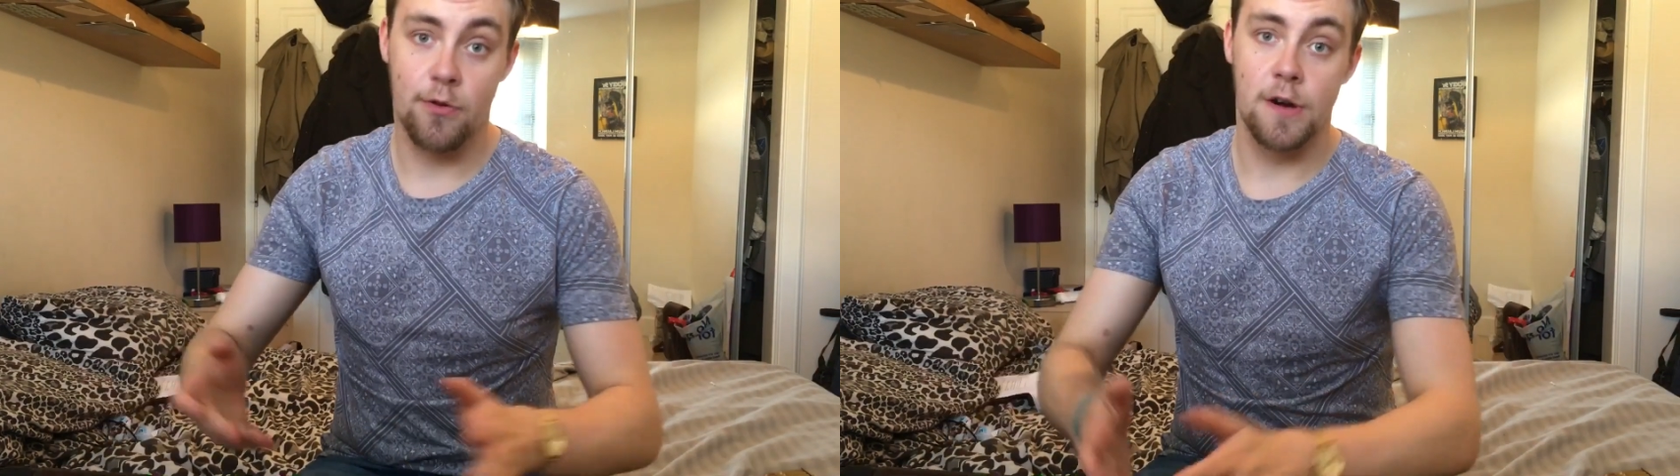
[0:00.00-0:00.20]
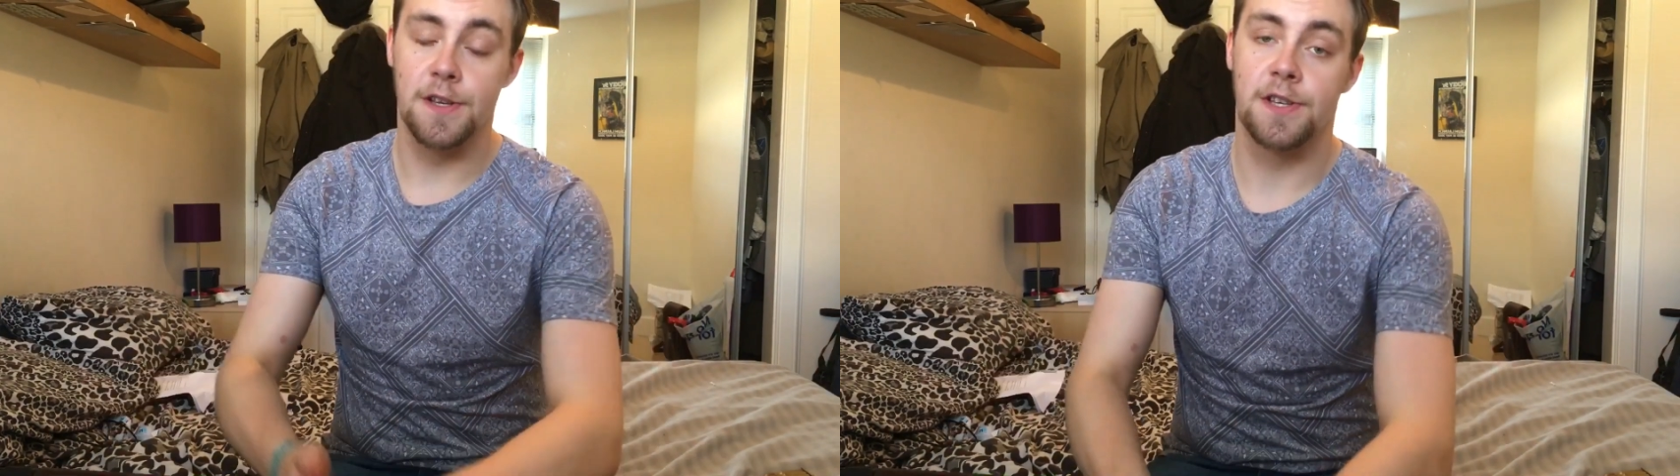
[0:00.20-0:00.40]

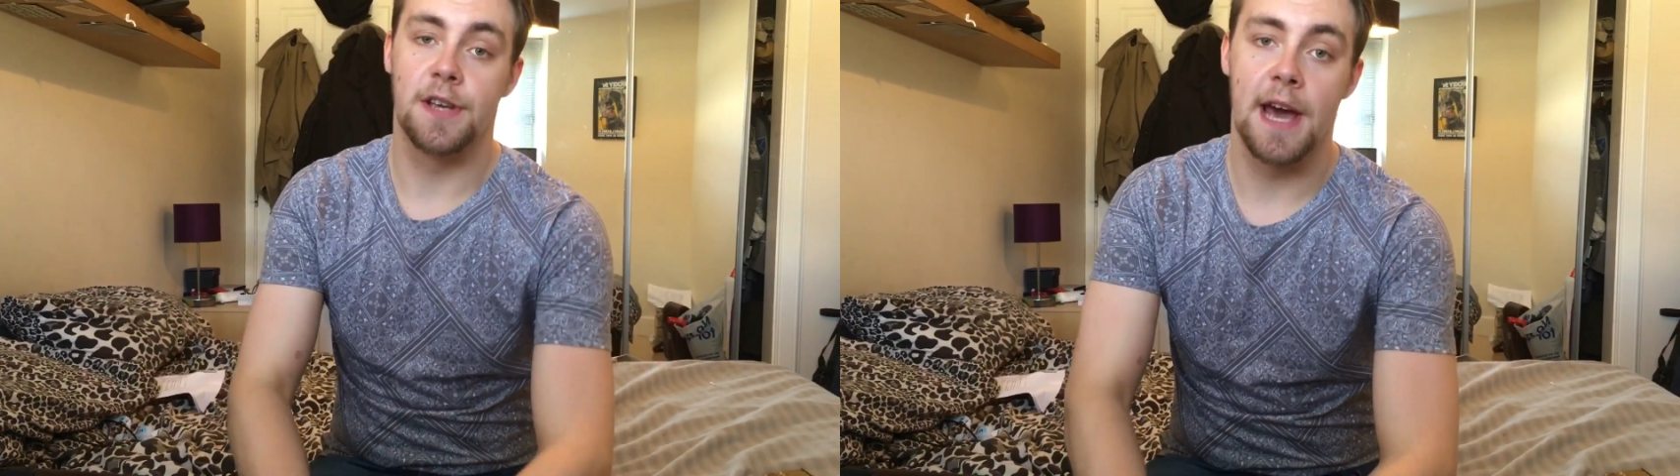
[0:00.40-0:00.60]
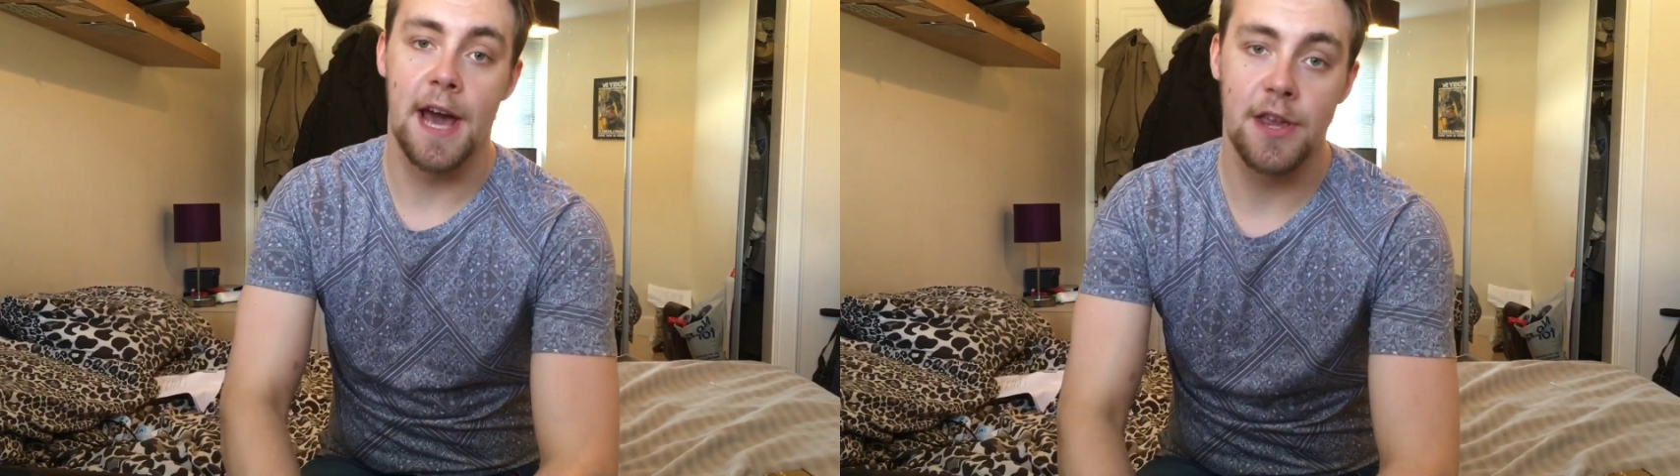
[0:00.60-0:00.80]

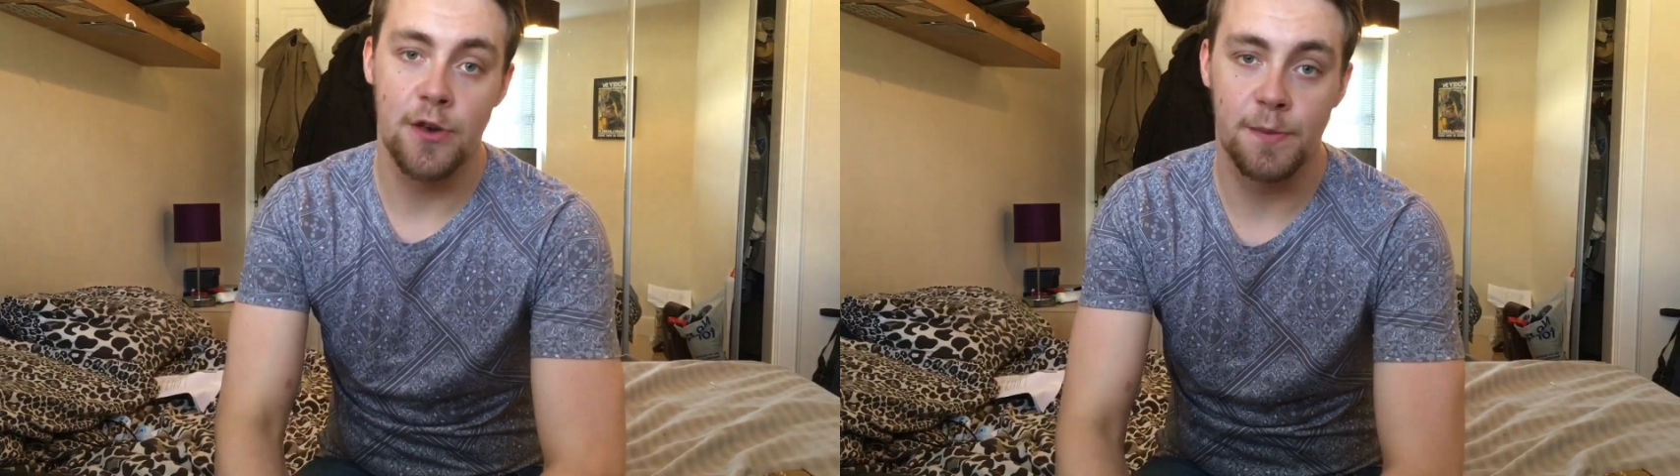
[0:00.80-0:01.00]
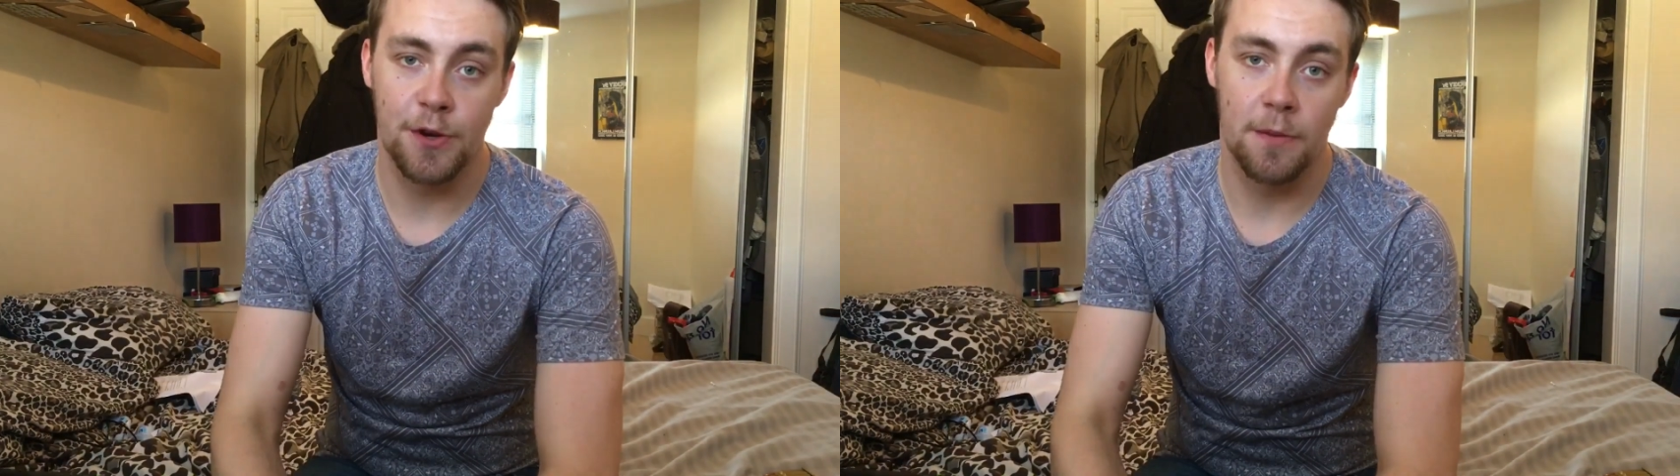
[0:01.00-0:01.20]
was
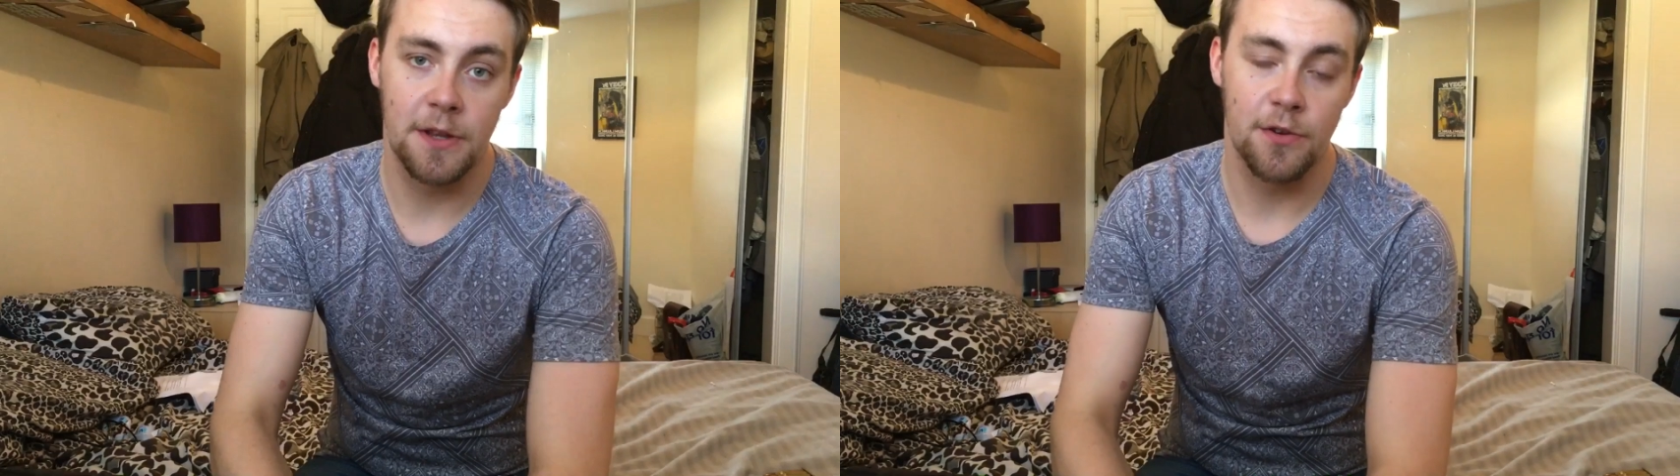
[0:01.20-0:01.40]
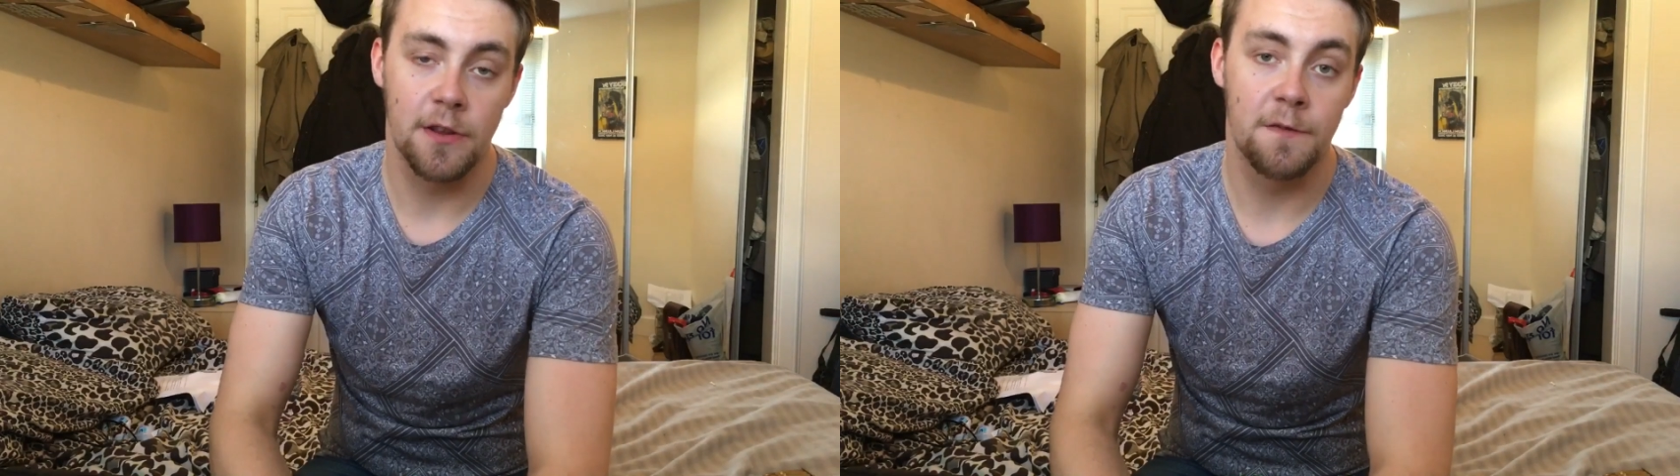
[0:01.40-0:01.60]
used
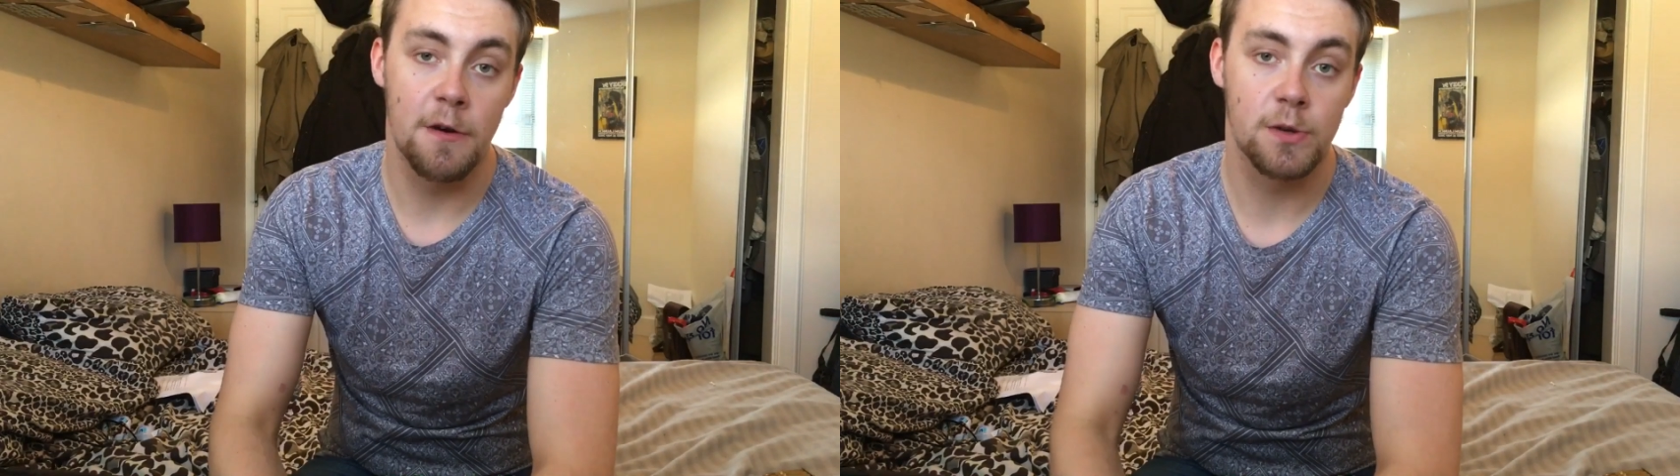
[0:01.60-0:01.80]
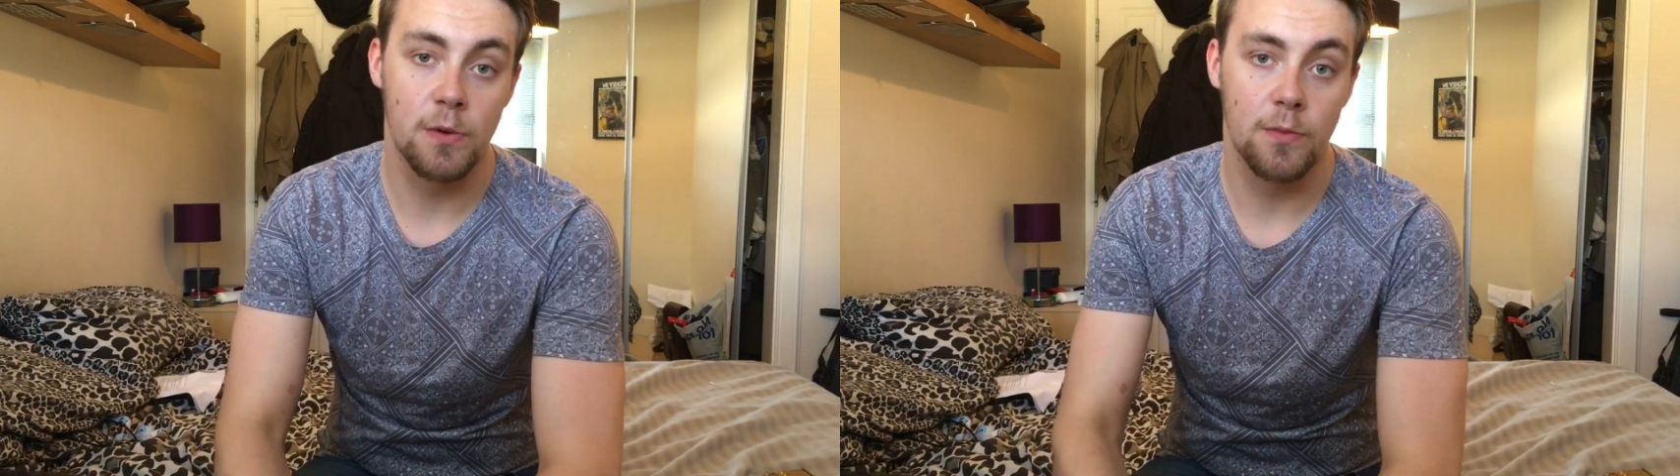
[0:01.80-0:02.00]
predominantly during the First